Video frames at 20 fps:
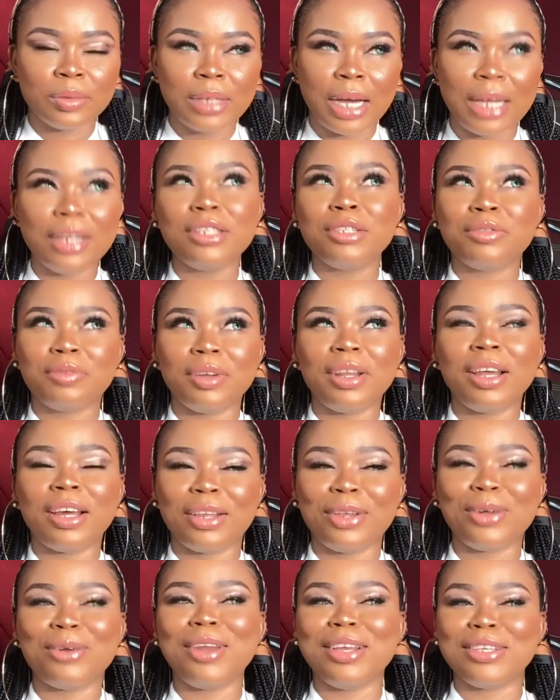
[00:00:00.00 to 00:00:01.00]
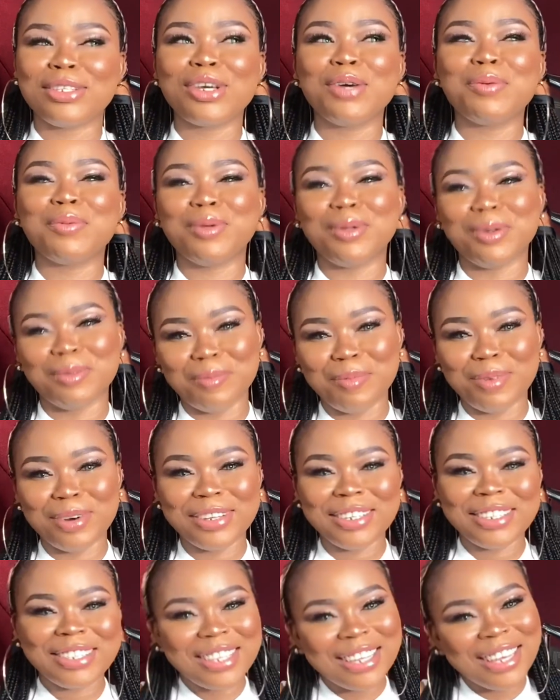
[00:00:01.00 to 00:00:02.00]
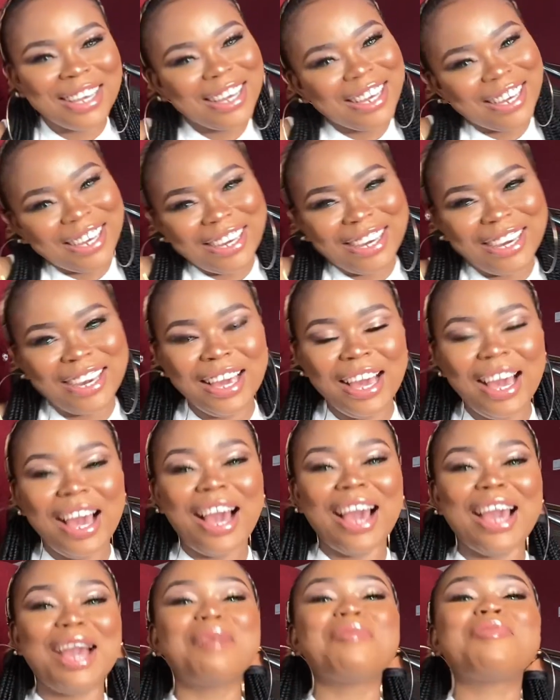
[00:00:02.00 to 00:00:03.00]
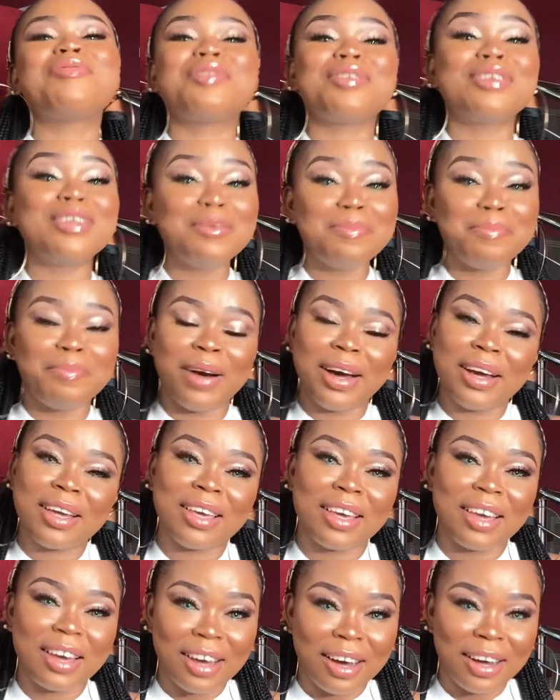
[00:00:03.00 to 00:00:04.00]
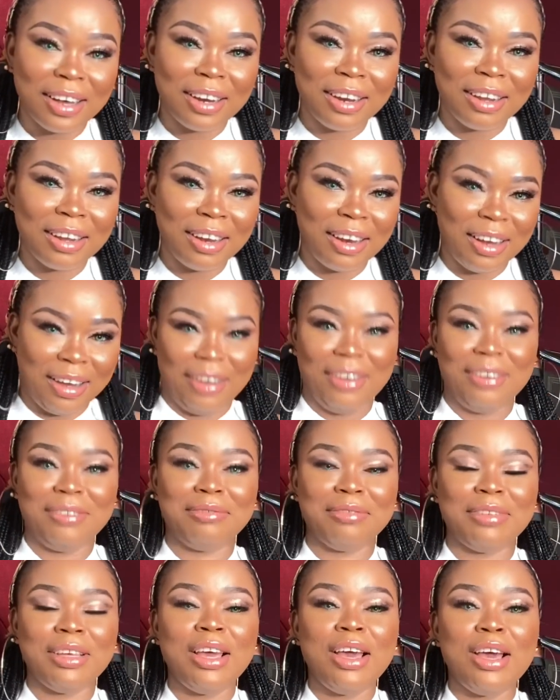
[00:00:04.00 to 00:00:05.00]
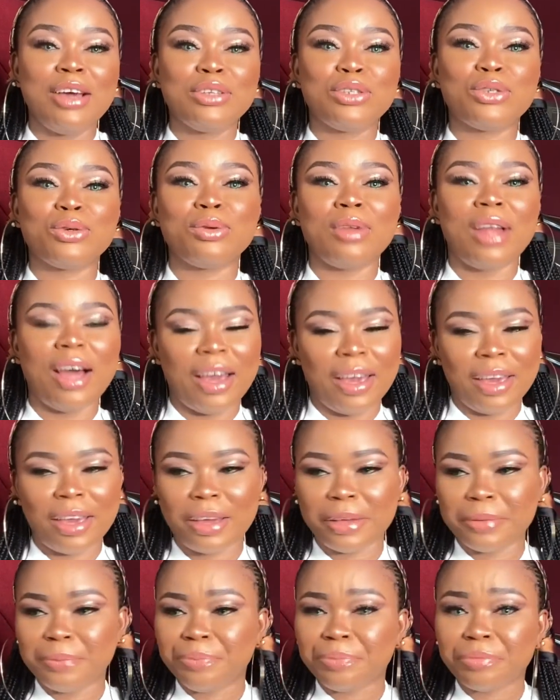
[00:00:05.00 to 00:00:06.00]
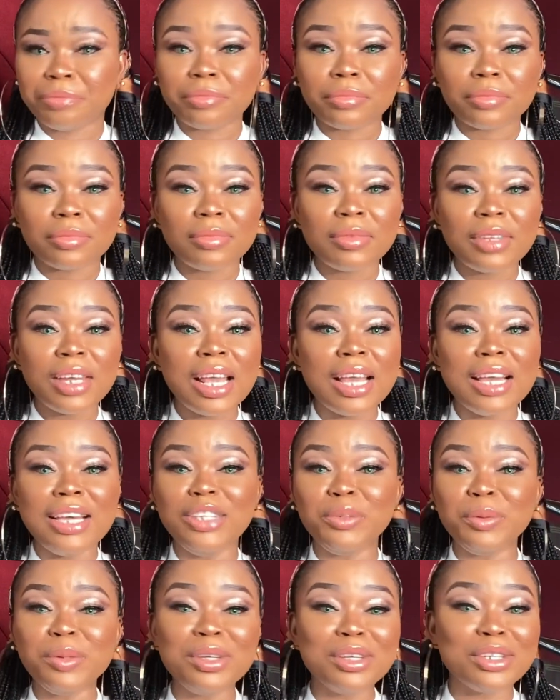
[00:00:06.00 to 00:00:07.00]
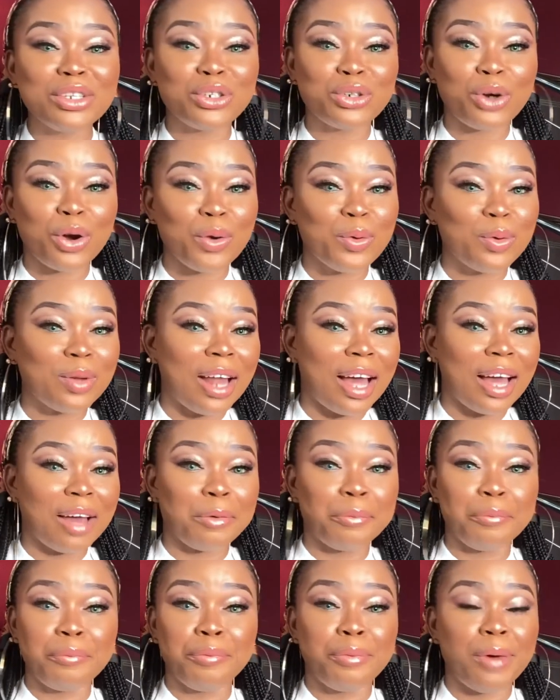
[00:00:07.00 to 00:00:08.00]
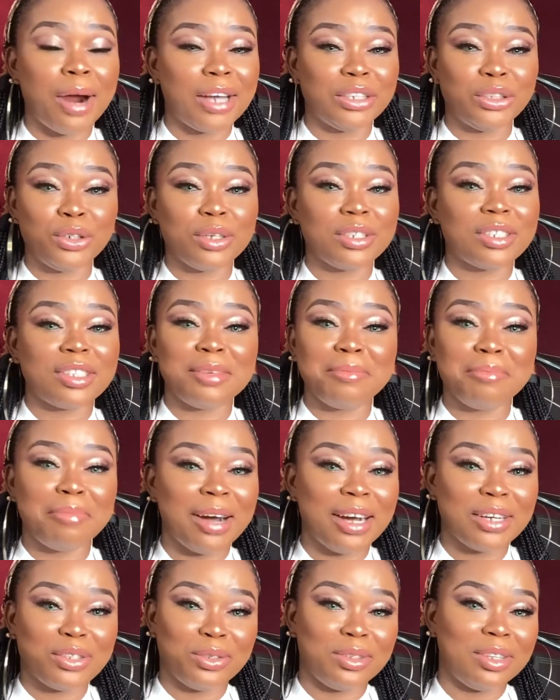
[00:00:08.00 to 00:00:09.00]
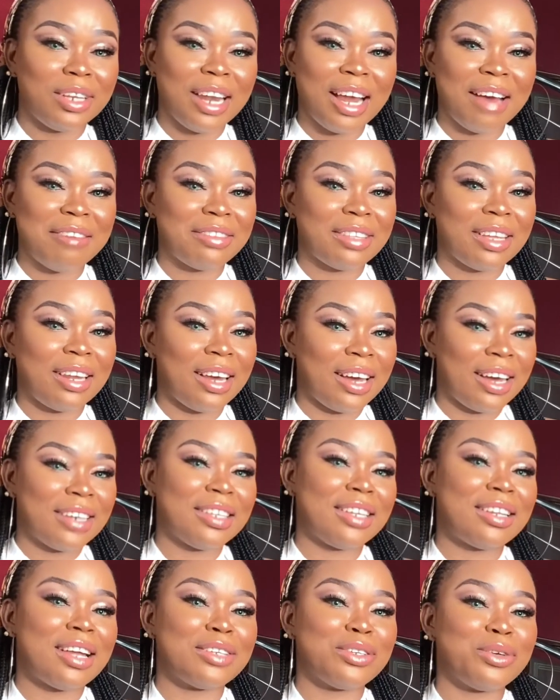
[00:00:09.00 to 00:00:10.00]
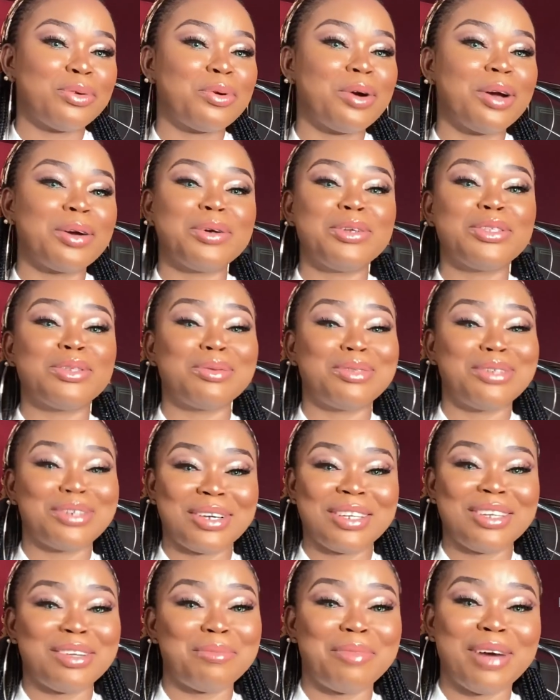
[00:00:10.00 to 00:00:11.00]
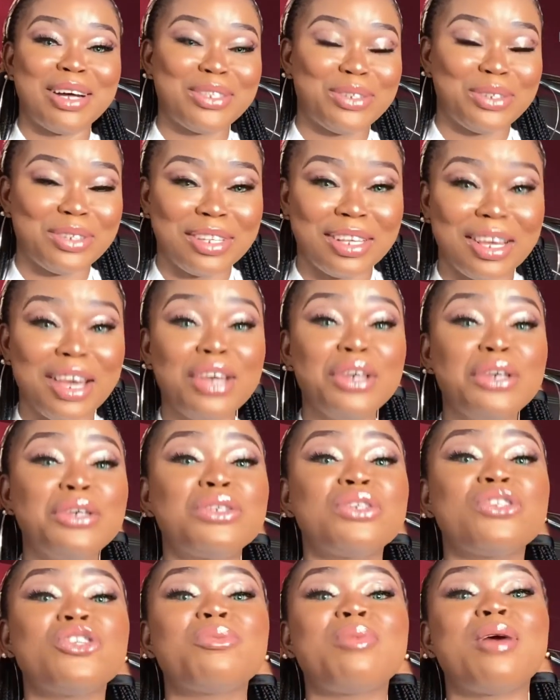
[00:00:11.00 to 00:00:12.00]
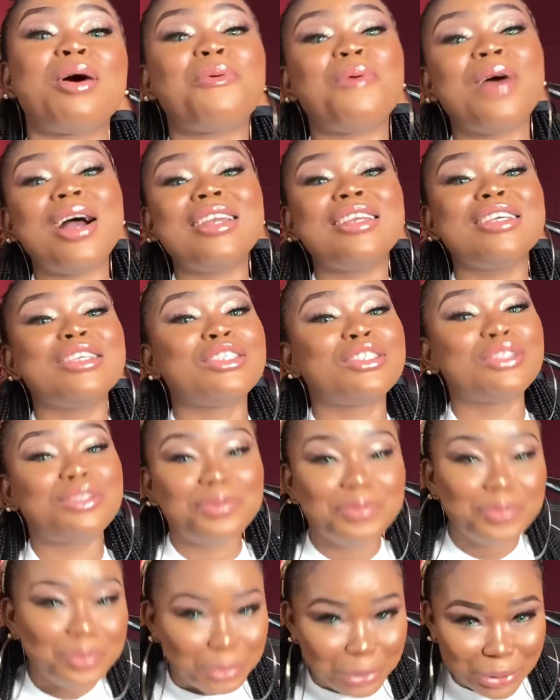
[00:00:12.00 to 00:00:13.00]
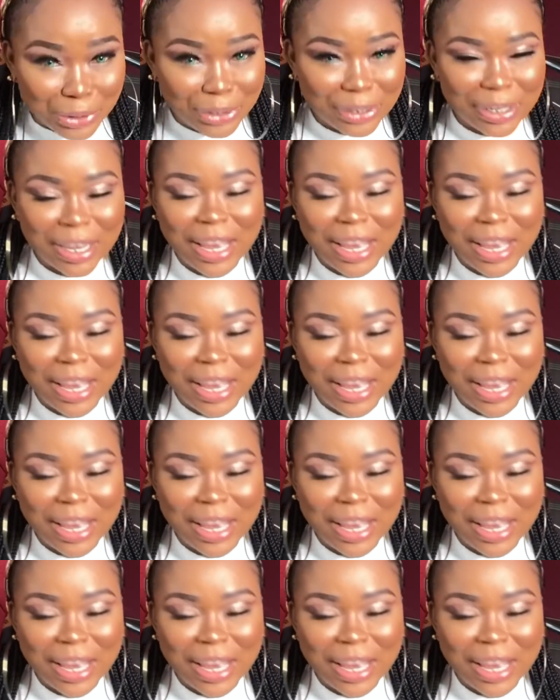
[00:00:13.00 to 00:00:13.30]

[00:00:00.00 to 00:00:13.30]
at least for, like, the last couple of months. I am fully back in Ghana now. So, like, it's been a struggle, like, adjusting back to the lifestyle. Like I said, that's what we're going to be talking about today. So number one is food.